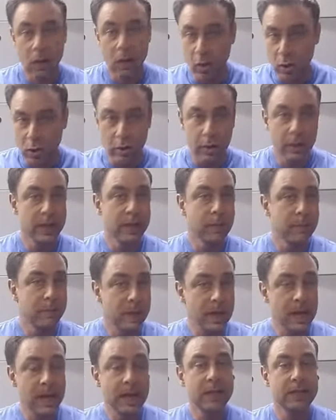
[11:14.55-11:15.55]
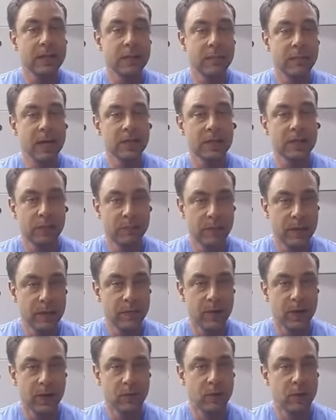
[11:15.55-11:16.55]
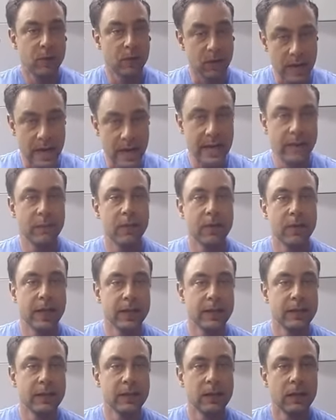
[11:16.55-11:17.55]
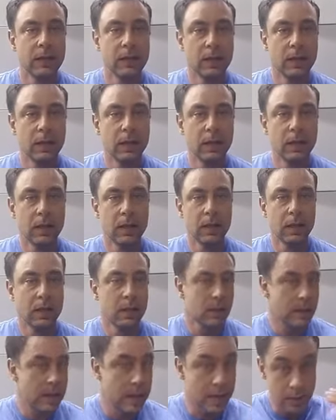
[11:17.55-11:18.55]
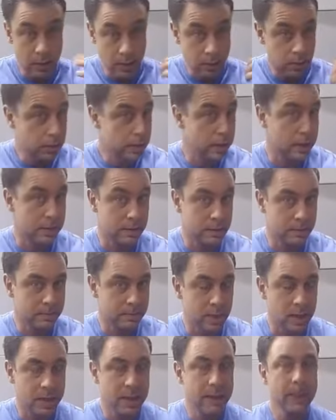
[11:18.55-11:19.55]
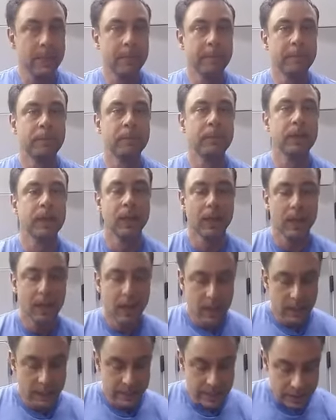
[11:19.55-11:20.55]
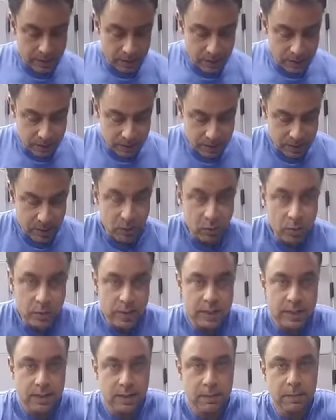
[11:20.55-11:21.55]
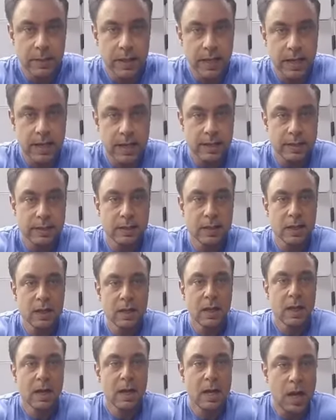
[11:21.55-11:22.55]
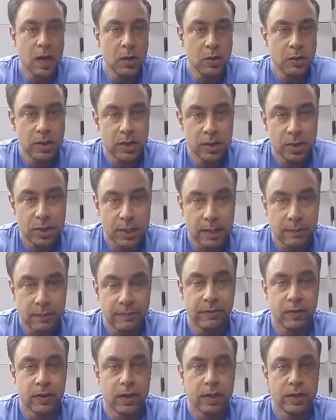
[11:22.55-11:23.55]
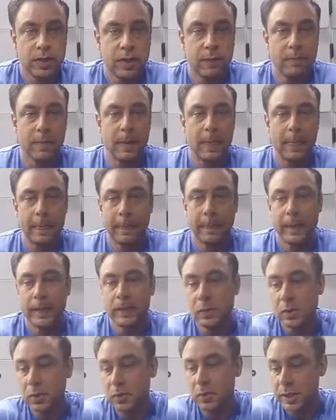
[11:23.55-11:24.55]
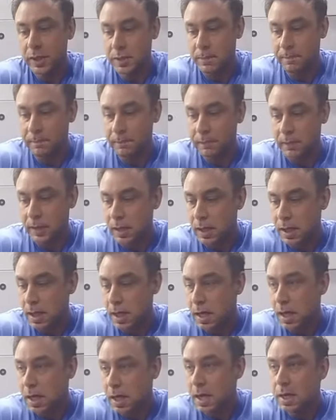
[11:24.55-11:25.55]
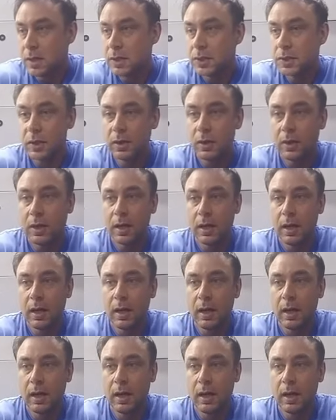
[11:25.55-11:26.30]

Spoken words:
All the billions and billions of people are wrong. I'm right. And you're not, okay? Then since the new year, somebody asked, how do I shop for a gym? That's a good question. So